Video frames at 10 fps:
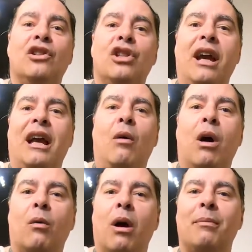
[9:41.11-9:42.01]
Check
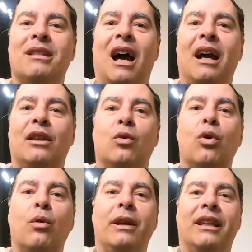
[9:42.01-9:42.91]
our website
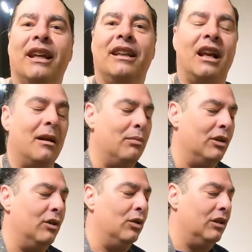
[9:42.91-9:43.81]

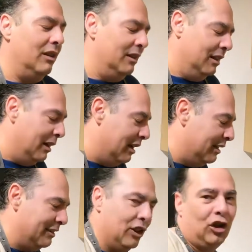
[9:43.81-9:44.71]

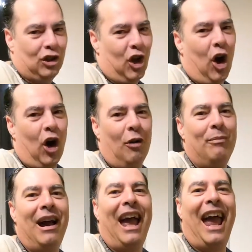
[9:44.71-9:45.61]

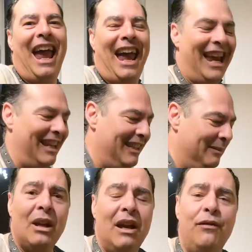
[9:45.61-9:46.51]
cookwithanitalian.com, and
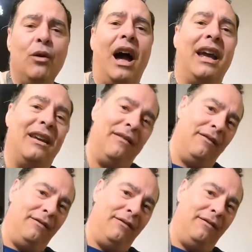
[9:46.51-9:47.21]
if you like,